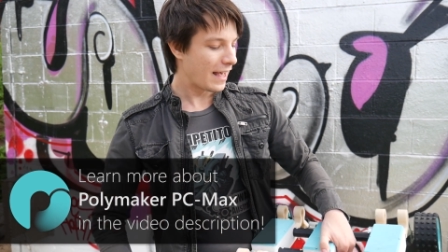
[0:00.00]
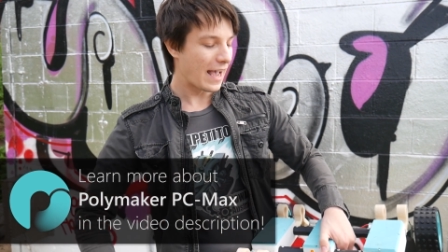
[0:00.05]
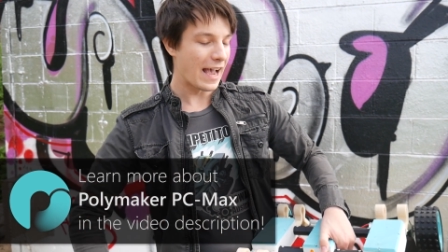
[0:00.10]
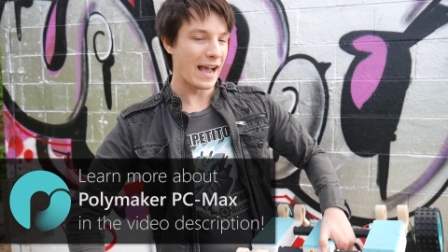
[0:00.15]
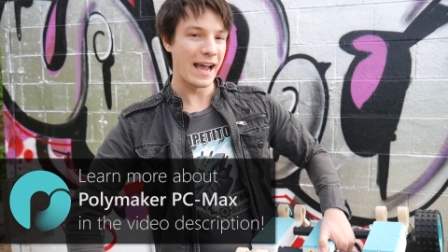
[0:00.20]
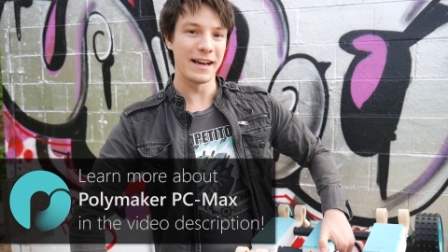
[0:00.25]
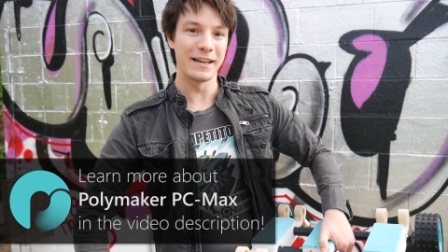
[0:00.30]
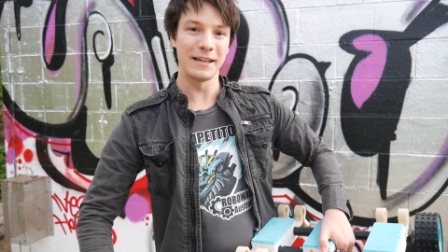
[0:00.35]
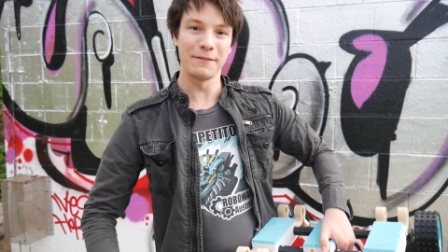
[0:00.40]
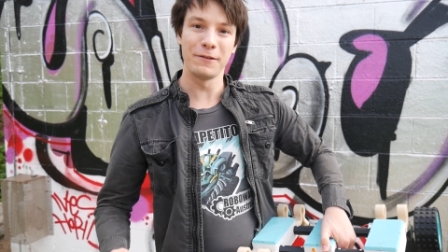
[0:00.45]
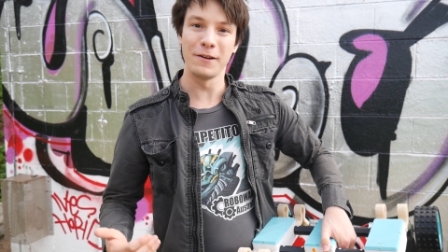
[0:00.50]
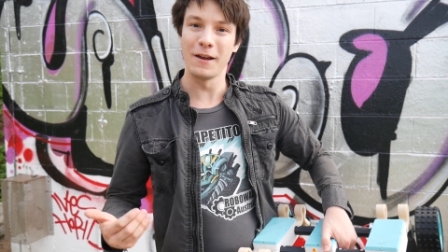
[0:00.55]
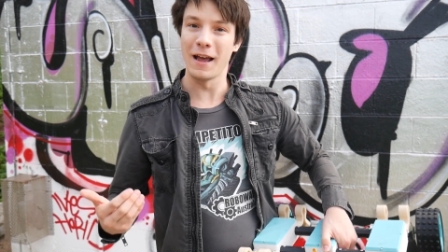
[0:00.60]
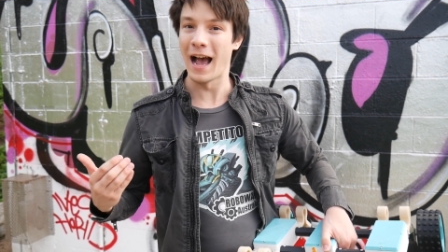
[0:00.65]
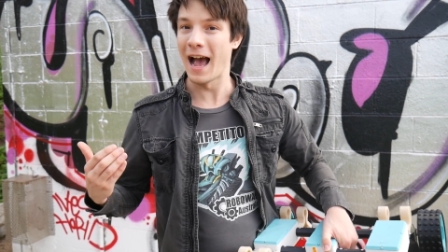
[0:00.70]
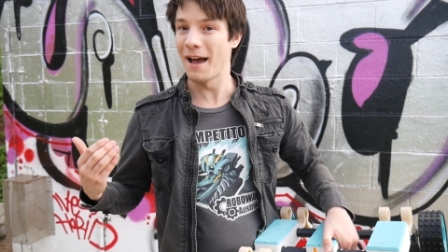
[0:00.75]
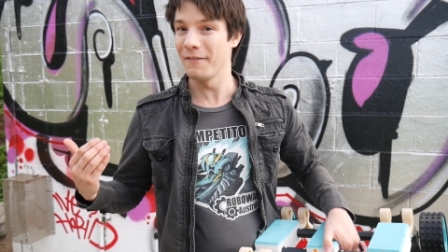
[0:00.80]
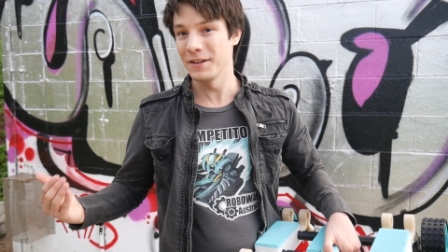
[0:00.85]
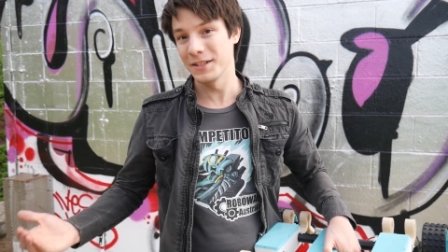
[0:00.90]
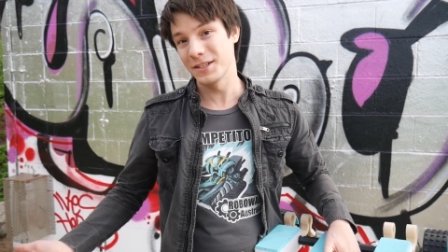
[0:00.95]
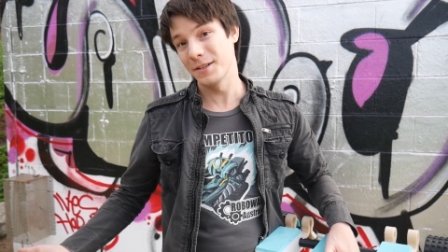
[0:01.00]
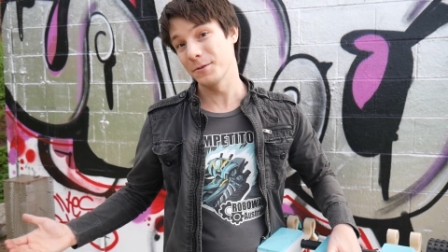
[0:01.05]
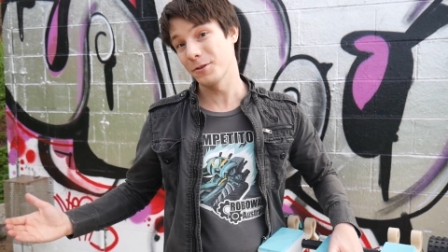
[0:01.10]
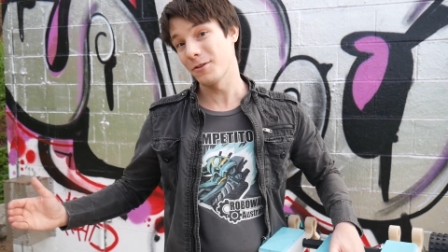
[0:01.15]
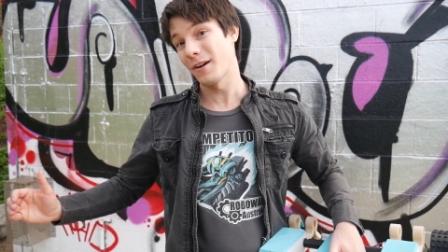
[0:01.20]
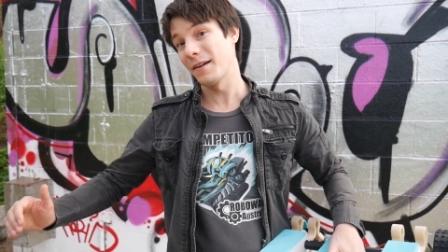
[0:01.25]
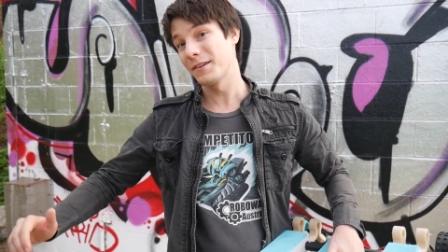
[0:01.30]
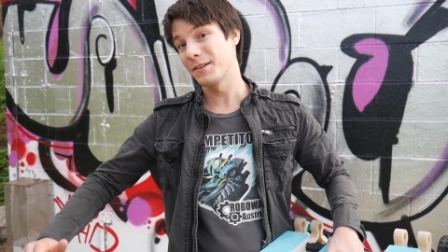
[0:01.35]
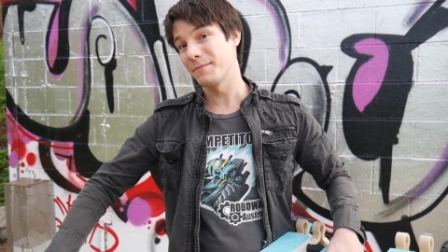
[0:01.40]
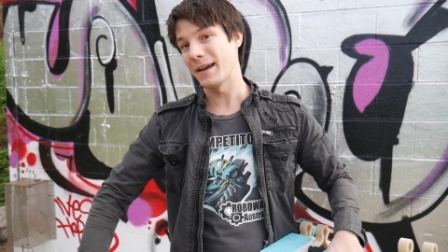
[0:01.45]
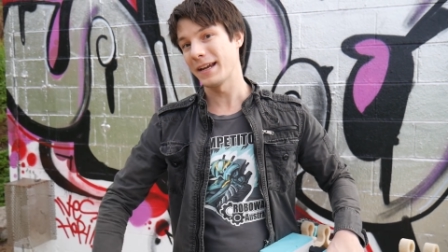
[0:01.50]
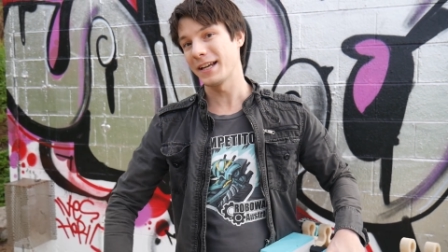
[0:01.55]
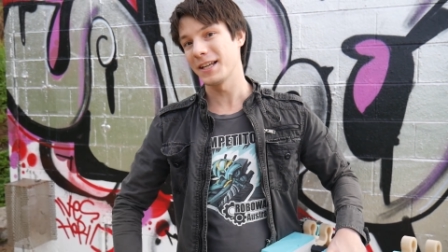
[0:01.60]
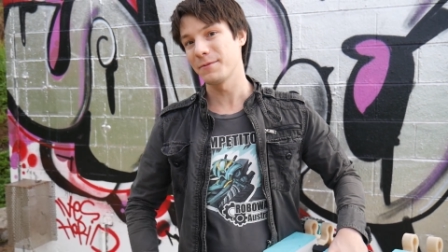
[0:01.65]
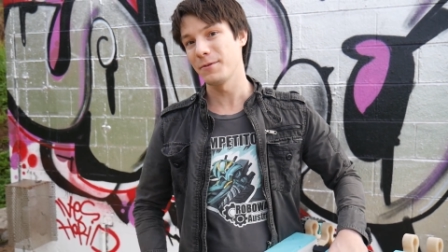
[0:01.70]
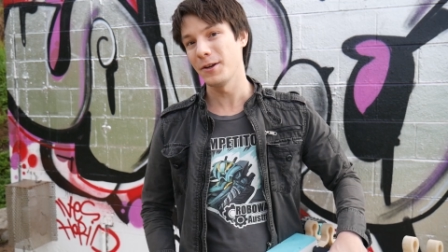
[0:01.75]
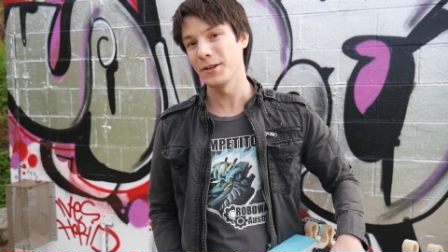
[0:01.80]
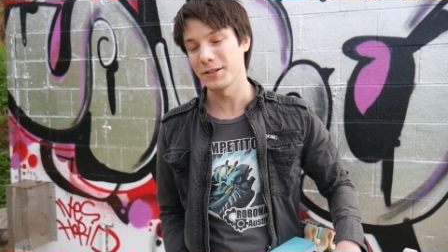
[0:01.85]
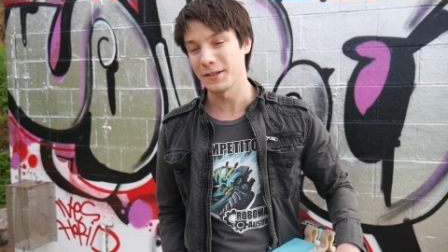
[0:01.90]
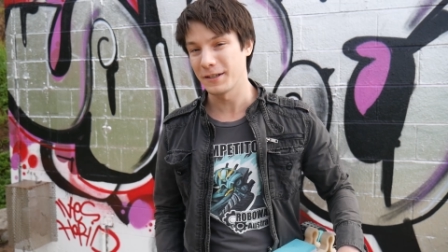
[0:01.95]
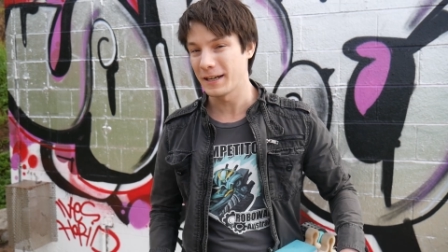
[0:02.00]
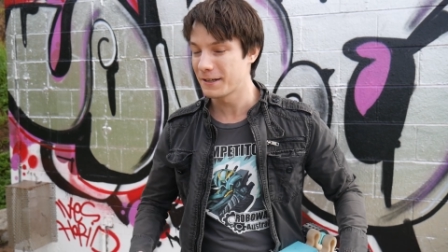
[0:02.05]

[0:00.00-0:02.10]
And if you haven't subscribed to Maker's Muse and